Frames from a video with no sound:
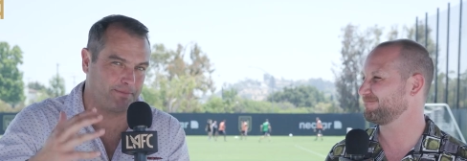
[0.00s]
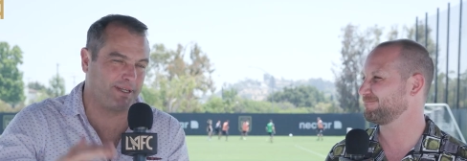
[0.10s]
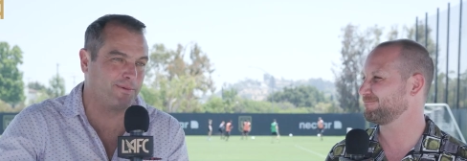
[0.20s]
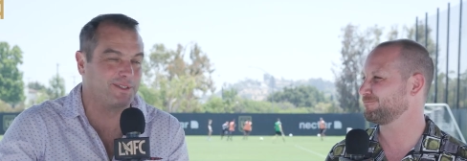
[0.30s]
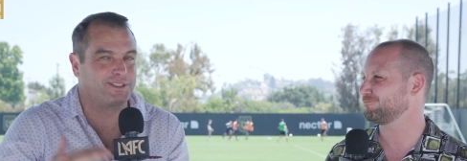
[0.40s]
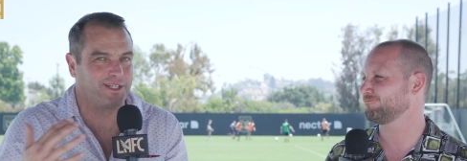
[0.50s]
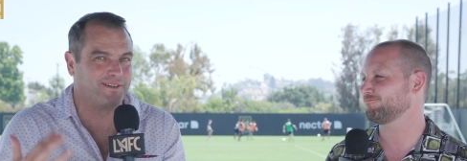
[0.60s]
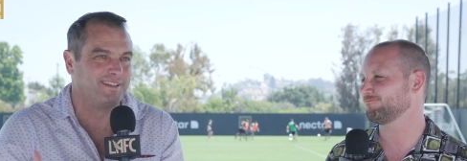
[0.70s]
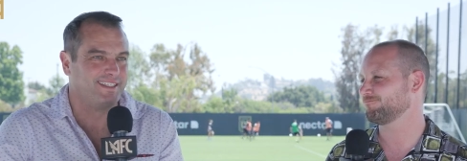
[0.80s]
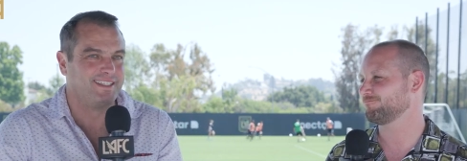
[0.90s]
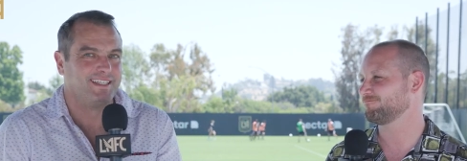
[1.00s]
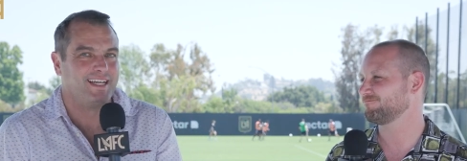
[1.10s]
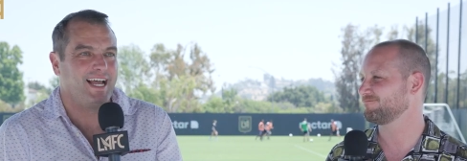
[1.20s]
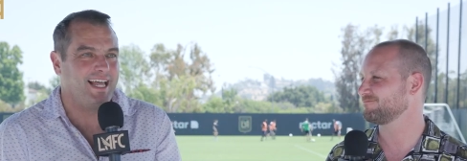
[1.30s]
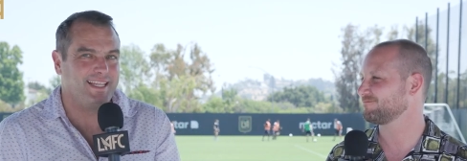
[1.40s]
Speaker 1: a big one. So,
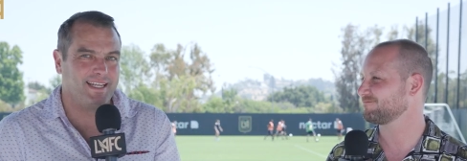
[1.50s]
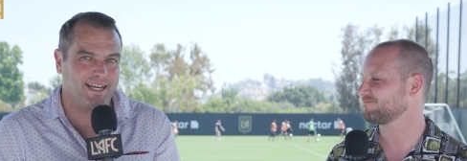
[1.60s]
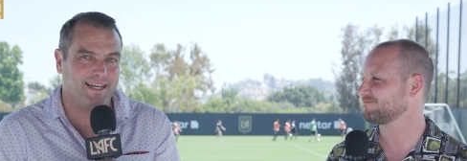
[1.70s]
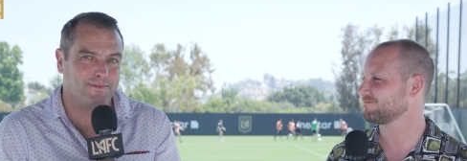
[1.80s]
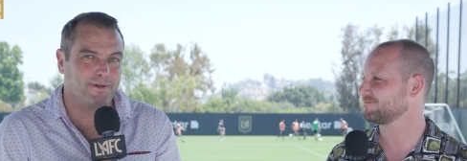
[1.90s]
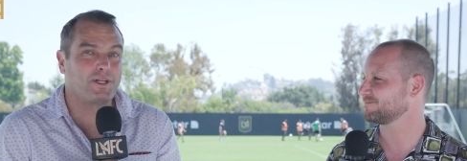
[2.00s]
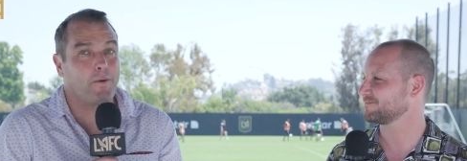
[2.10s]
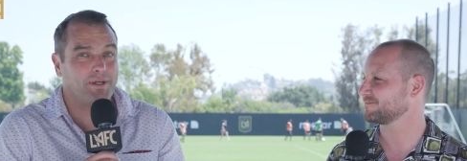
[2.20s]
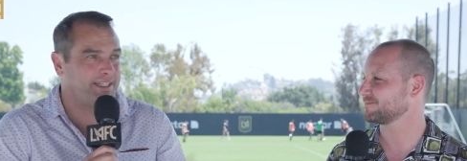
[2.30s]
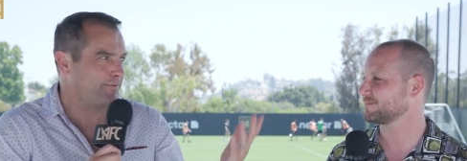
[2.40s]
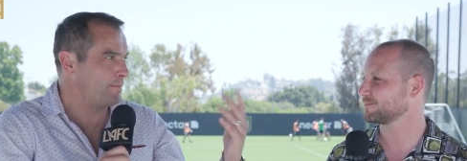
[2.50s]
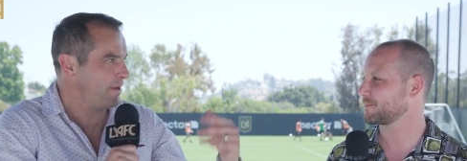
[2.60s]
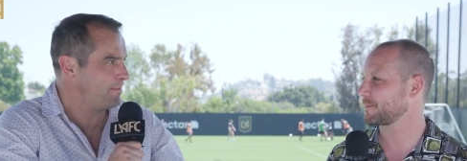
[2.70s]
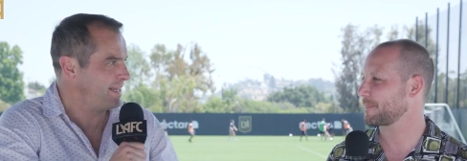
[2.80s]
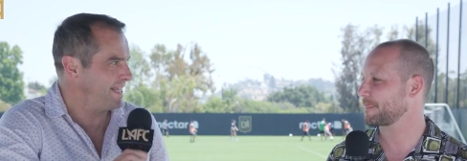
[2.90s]
and then we got 110
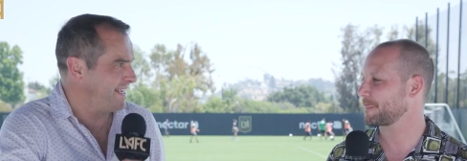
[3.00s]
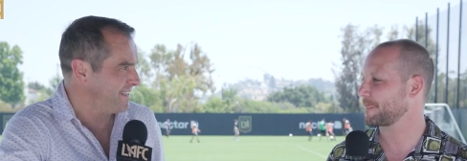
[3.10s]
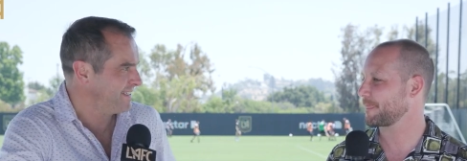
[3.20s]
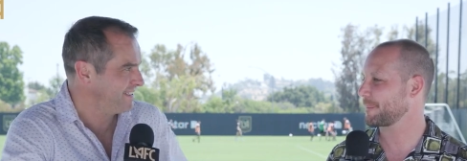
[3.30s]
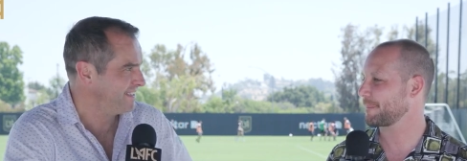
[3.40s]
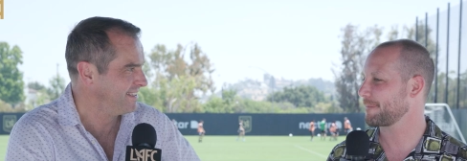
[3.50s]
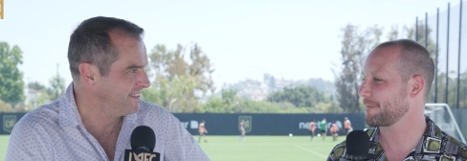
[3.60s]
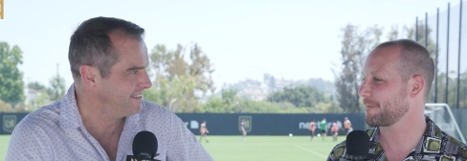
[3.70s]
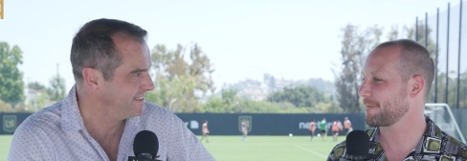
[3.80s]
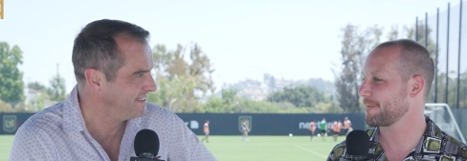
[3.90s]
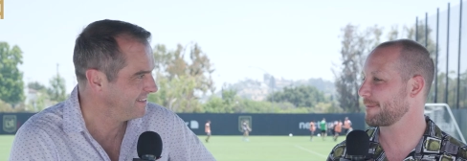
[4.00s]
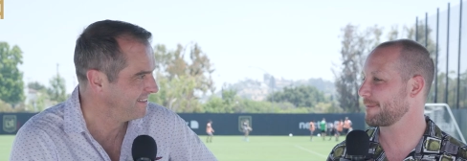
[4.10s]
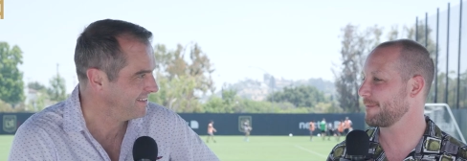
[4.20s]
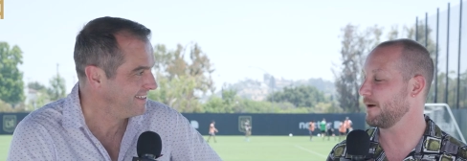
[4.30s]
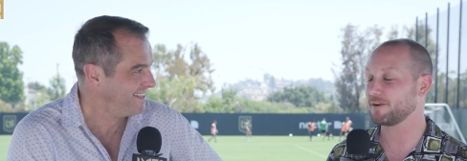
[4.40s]
football on Monday.
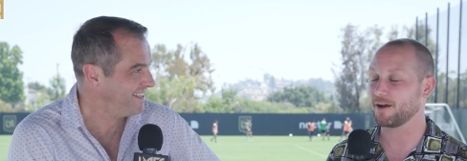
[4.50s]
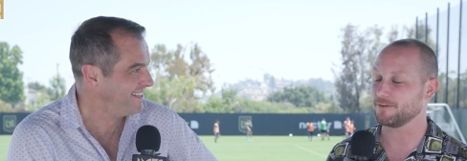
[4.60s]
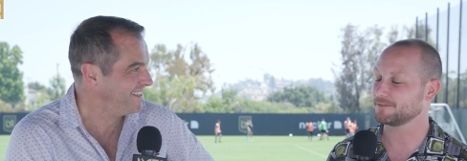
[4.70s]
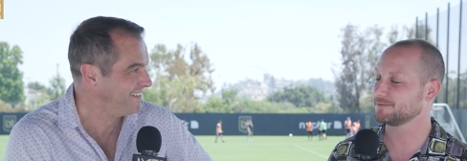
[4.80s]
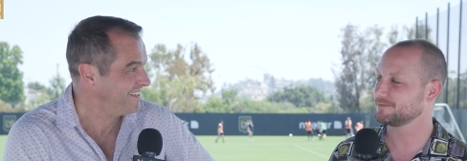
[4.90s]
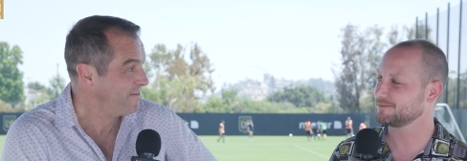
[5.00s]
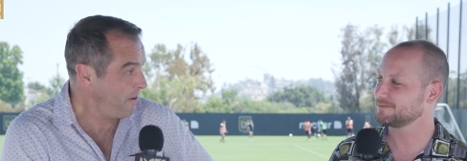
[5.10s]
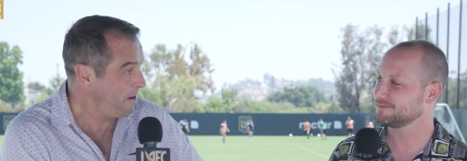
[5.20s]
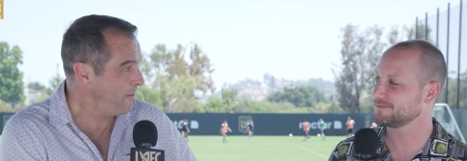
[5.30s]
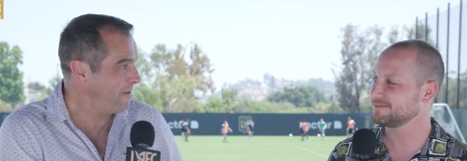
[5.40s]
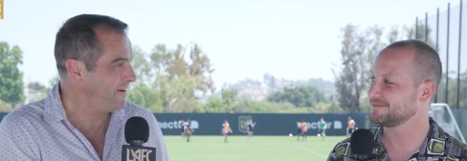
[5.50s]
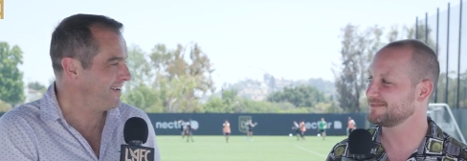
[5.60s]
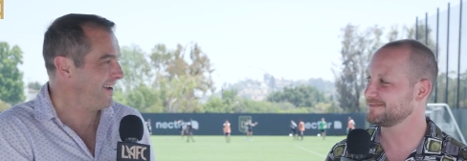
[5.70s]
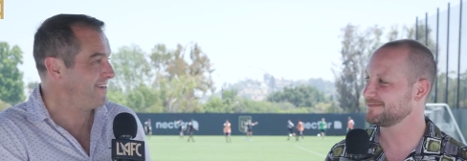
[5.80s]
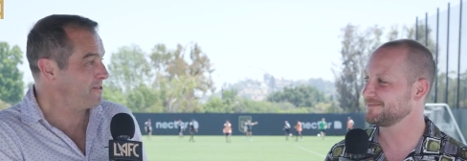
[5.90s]
No, we don't. Whoa,
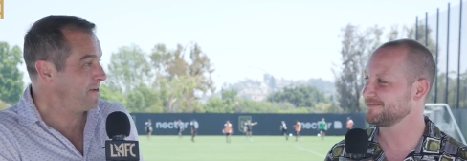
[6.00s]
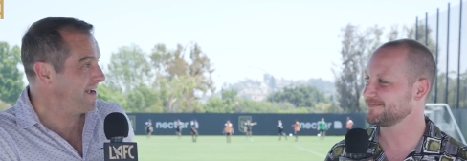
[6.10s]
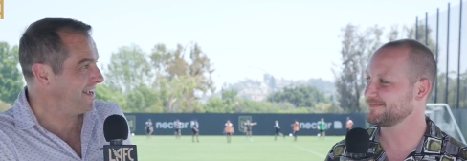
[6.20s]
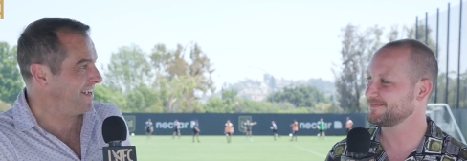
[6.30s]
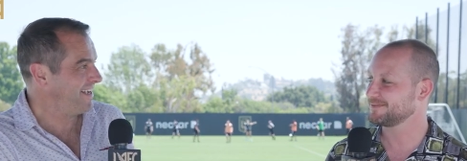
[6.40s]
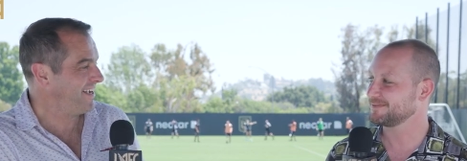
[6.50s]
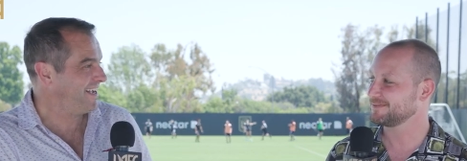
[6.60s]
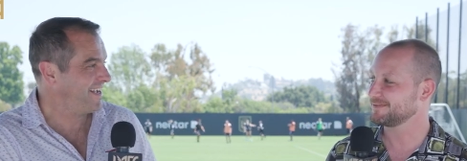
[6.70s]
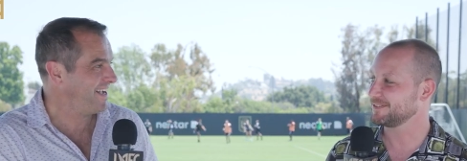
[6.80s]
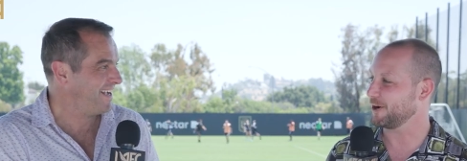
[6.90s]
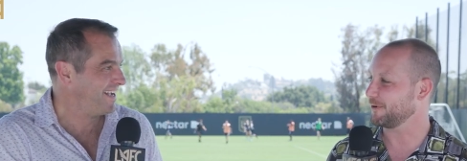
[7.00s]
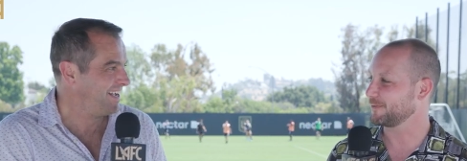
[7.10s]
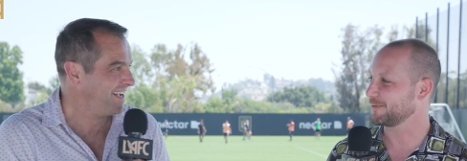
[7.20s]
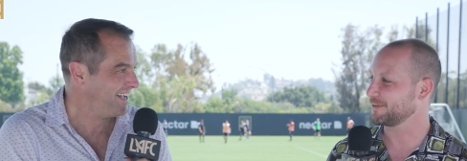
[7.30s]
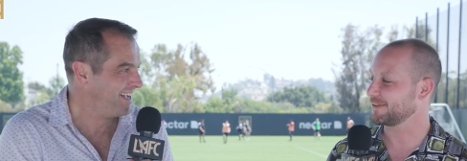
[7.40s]
are you
Speaker 2: doing that?
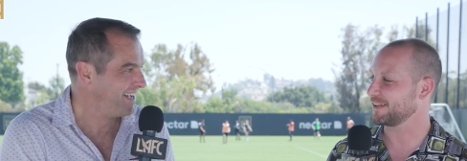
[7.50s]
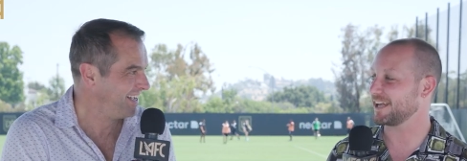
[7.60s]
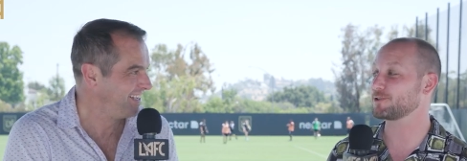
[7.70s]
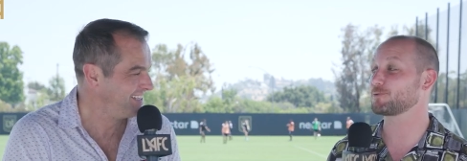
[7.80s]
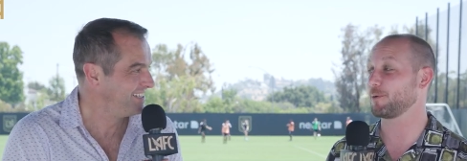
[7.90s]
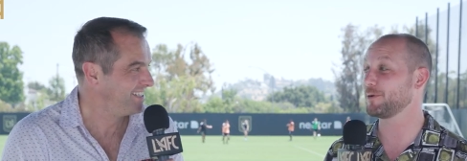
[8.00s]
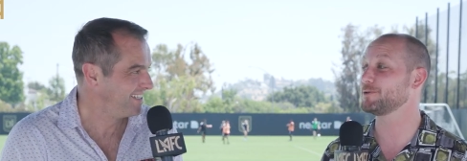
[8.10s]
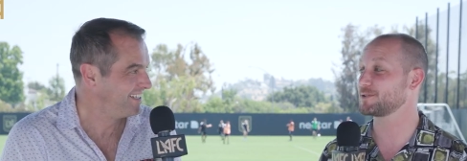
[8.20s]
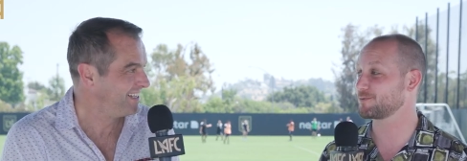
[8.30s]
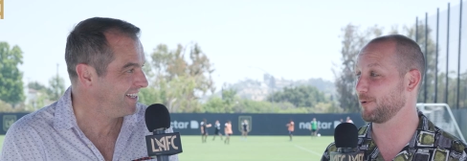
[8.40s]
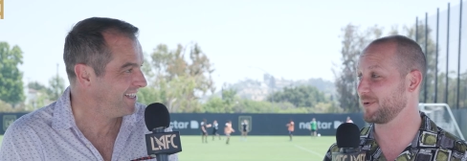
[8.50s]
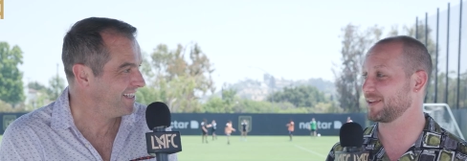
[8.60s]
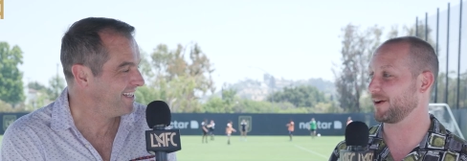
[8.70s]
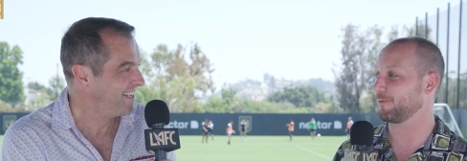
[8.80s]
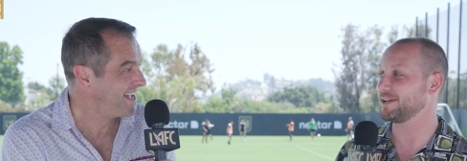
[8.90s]
No, the Angels wear boots. We'll
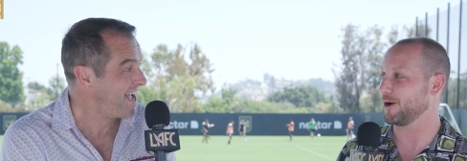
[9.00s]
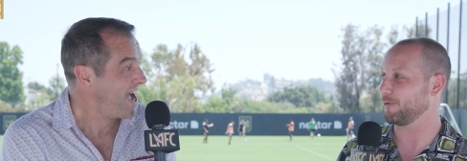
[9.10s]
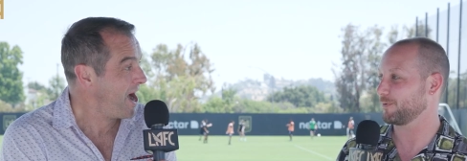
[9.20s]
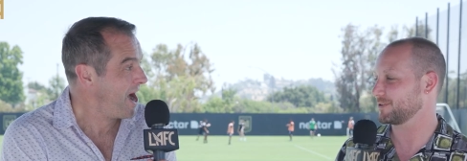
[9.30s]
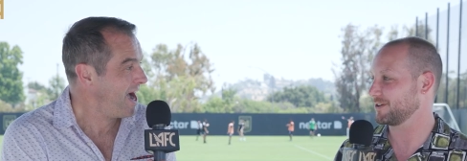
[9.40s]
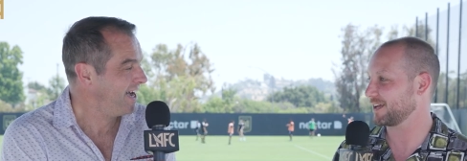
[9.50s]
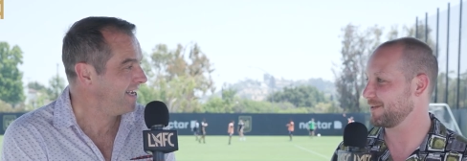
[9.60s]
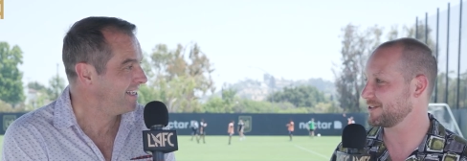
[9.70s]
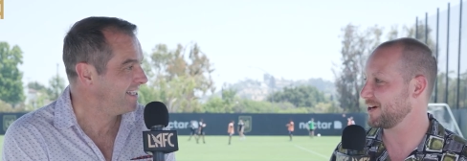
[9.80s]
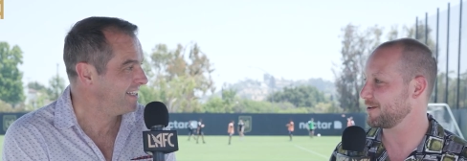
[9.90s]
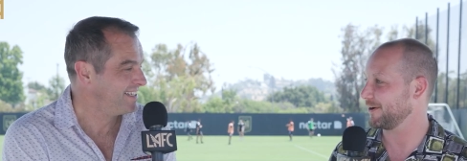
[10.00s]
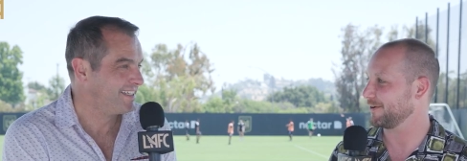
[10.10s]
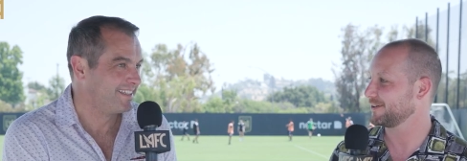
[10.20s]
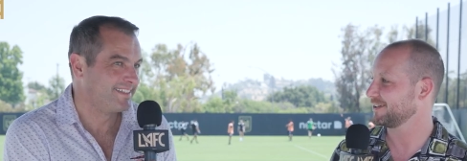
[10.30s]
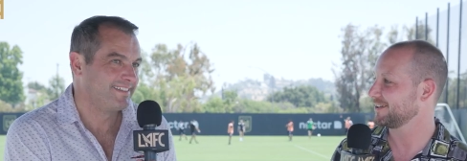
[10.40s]
be there. We don't. There's no game to talk
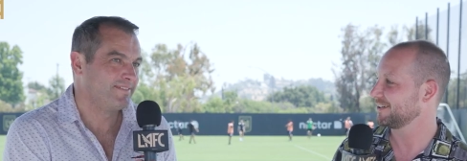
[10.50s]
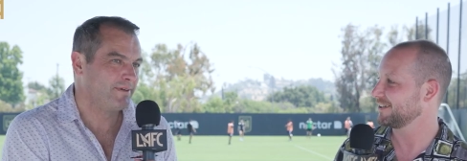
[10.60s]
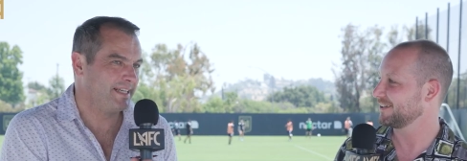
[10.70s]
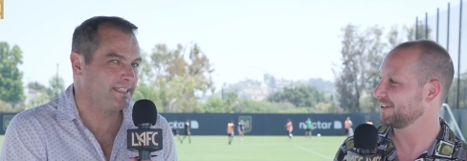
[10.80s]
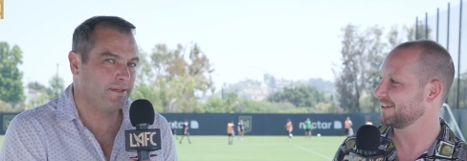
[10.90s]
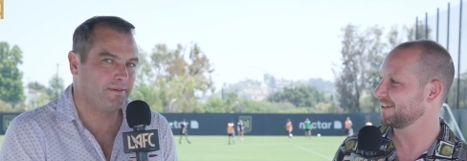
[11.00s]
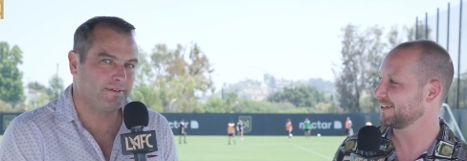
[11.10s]
about.
Speaker 1: Wait, isn't